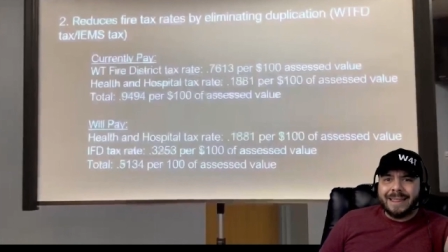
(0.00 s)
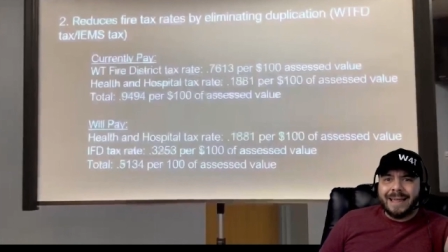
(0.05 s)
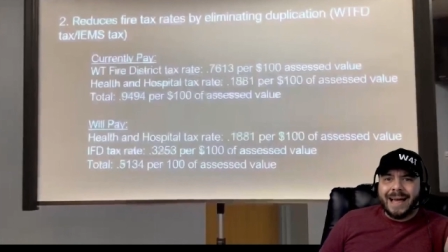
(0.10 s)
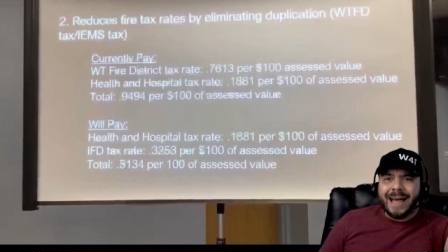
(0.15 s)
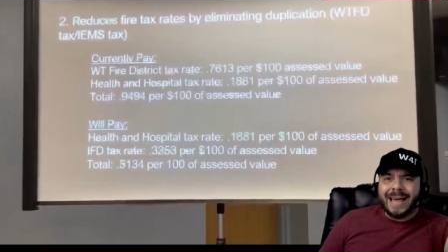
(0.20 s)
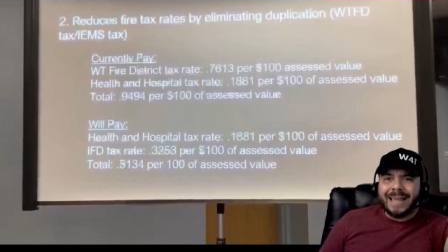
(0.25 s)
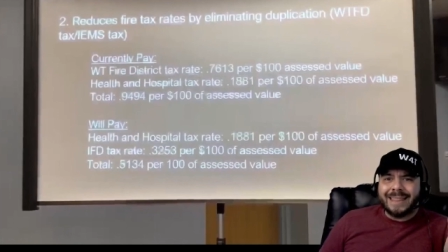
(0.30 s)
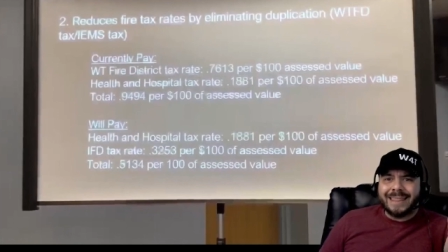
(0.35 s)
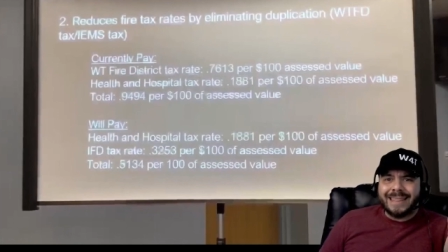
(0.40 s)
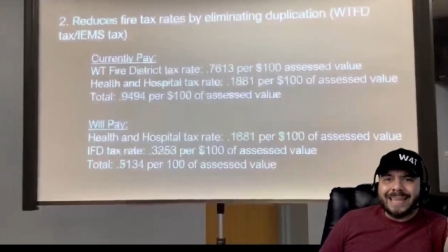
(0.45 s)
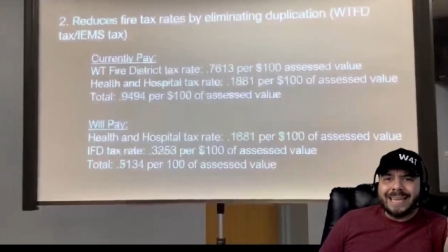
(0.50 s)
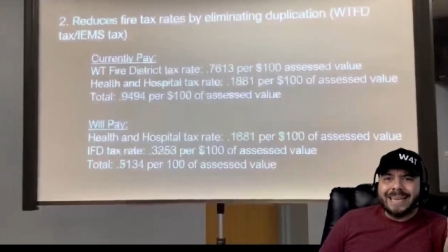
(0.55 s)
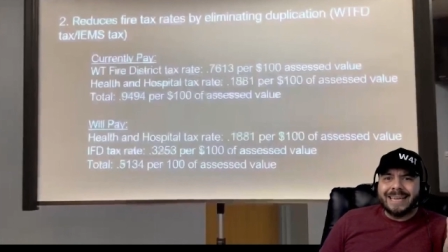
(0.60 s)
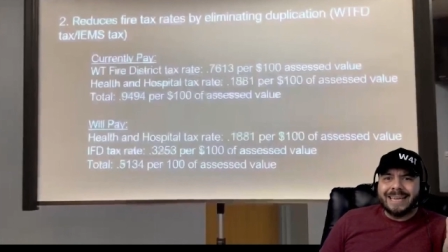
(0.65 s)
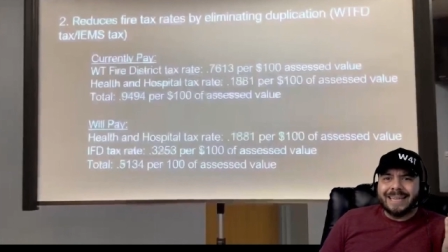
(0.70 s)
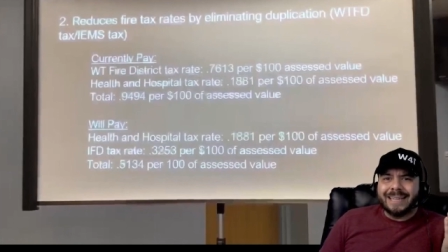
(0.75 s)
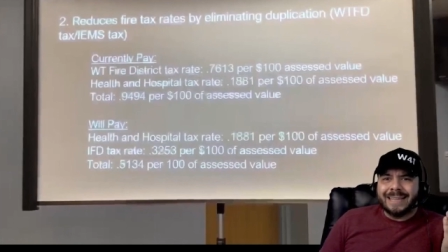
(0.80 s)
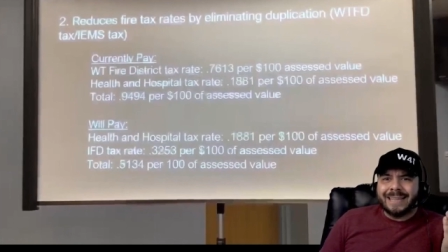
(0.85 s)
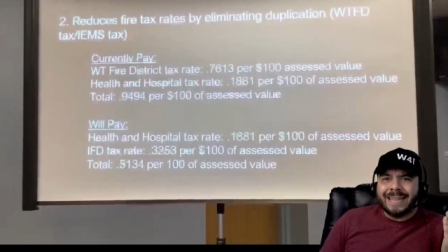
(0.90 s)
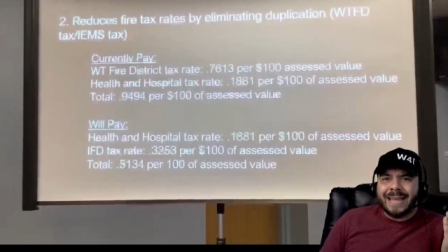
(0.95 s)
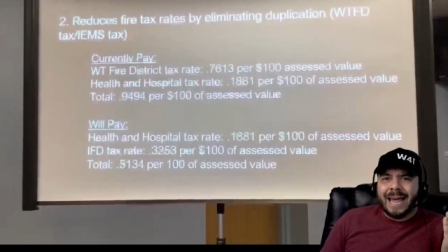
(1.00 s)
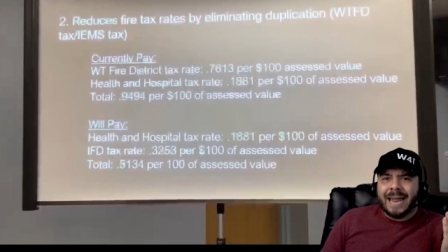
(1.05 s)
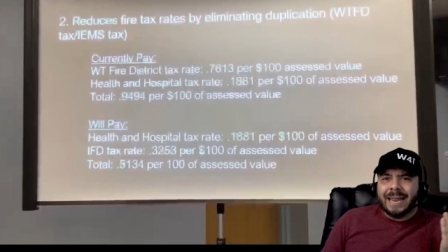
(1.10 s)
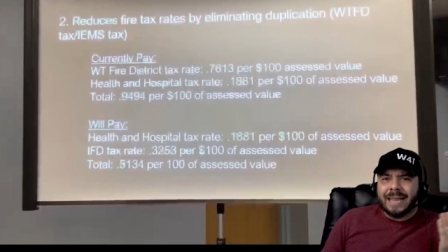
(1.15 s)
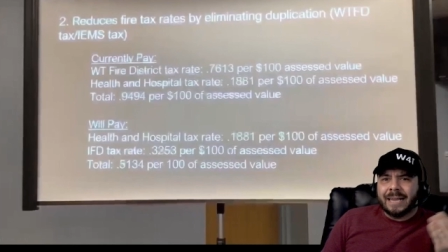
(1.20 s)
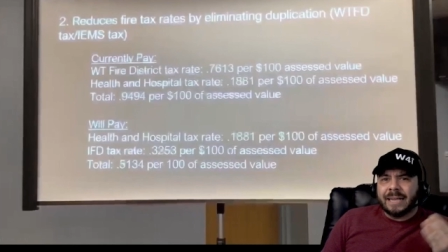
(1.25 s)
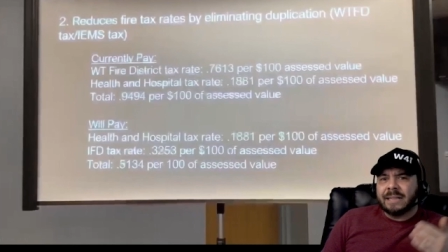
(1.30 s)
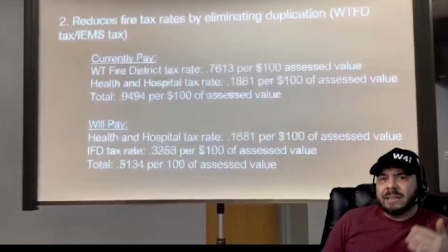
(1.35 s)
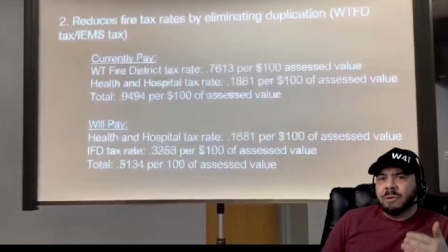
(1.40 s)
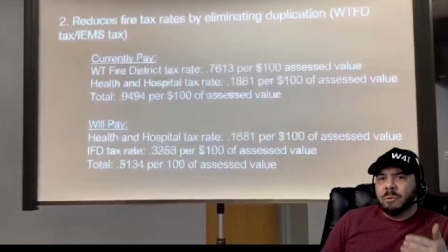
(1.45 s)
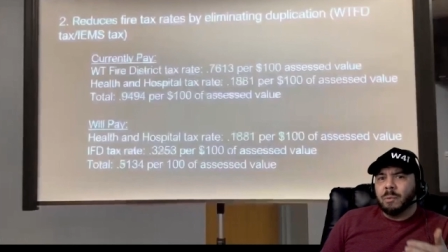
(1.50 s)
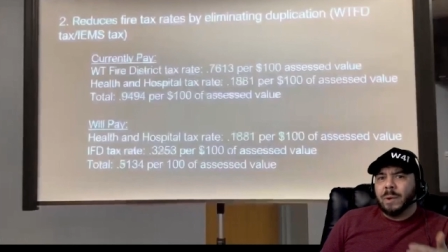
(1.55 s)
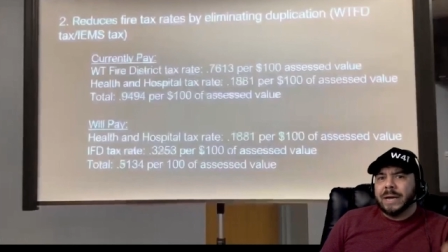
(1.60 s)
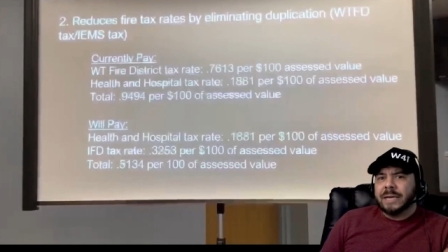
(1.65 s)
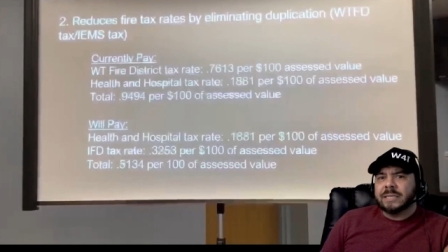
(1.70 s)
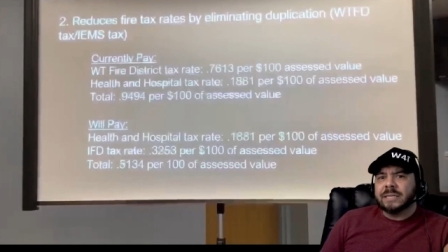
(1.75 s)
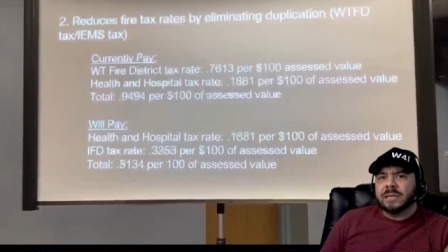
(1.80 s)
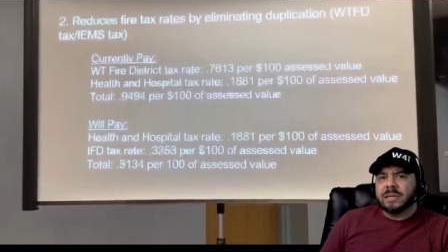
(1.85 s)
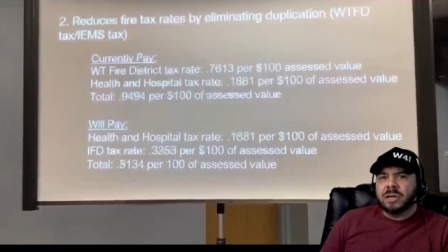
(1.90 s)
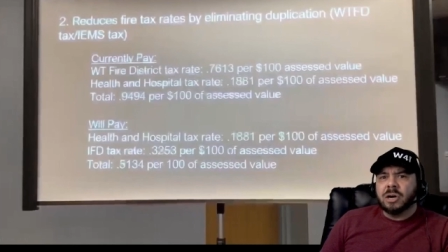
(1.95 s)
I think that is the way
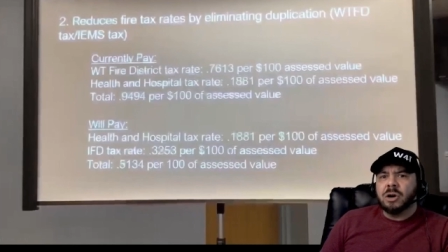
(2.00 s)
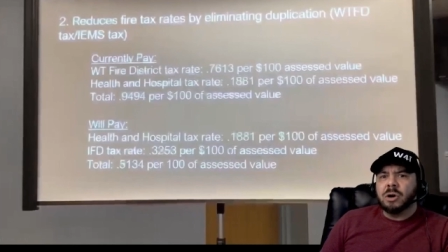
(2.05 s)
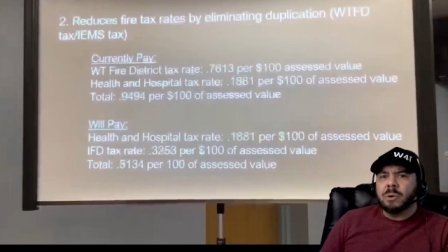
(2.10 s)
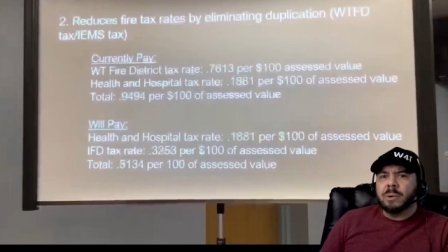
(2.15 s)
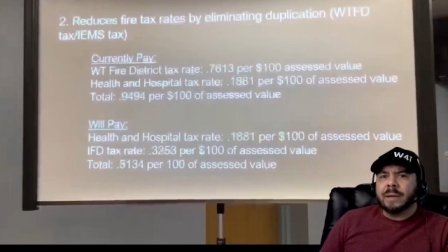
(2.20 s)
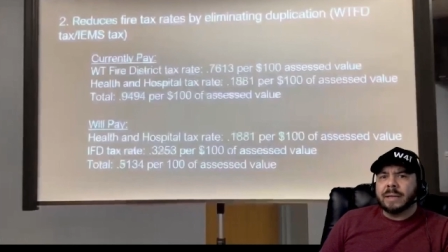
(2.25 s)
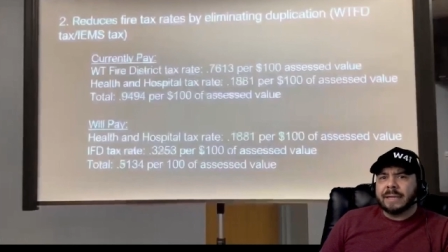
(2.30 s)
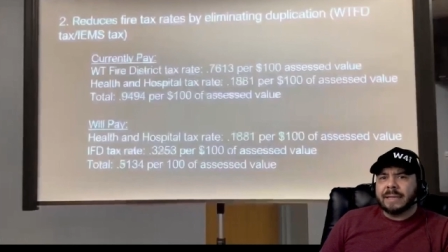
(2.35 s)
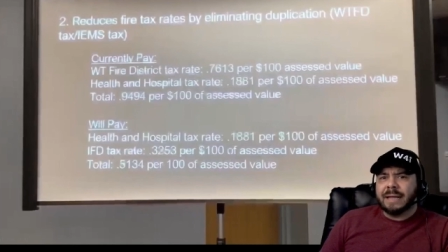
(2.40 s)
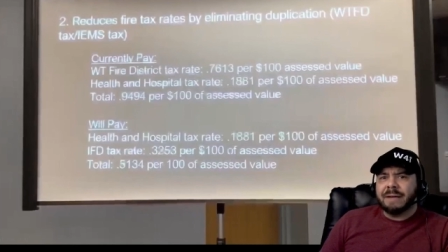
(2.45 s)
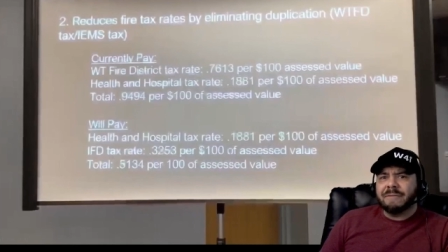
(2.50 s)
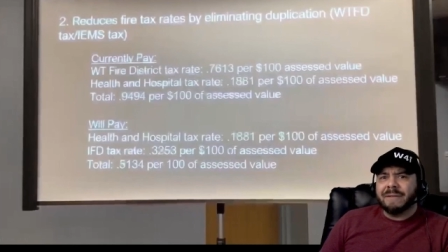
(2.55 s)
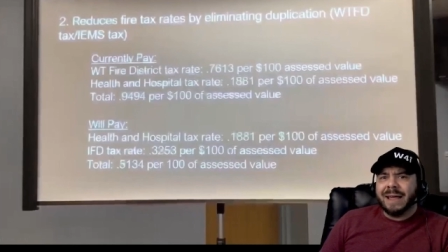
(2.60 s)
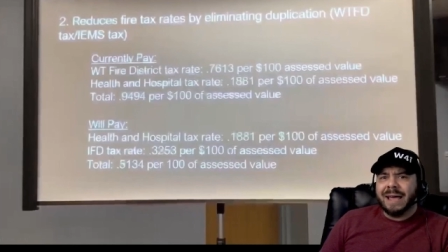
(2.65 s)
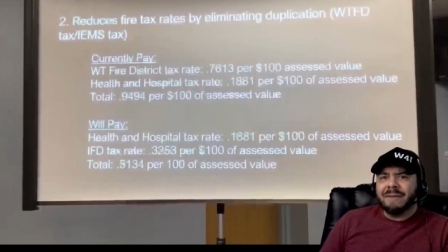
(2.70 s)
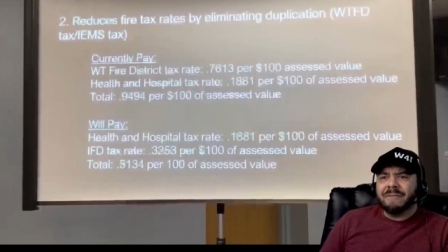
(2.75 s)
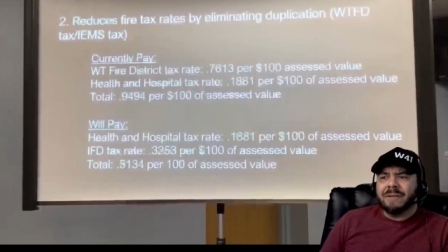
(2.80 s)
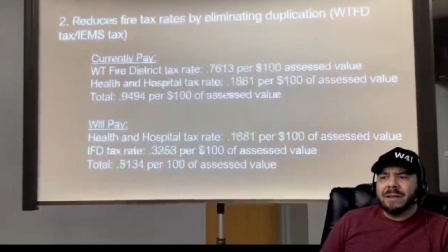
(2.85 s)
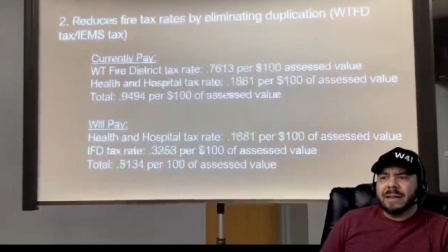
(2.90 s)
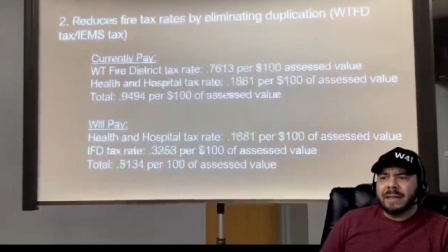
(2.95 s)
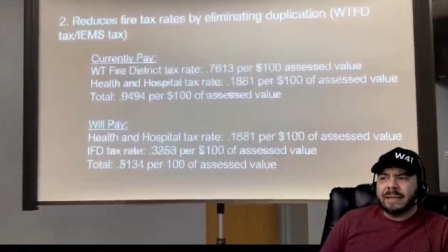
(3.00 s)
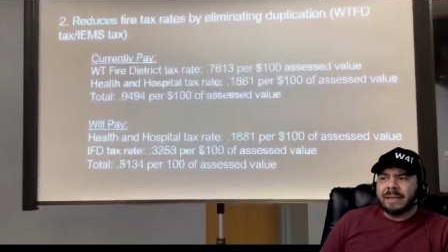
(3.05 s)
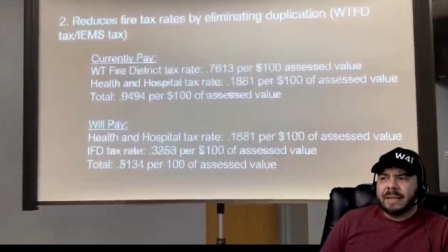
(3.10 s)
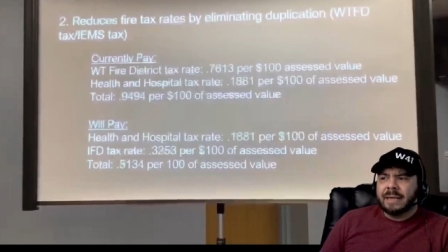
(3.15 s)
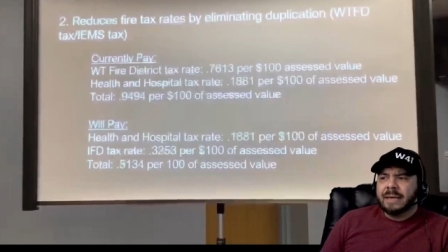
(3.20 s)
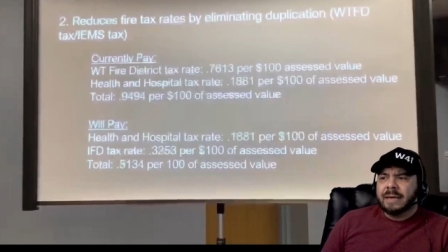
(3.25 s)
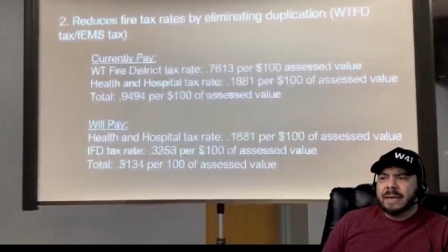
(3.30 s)
to go instead of having this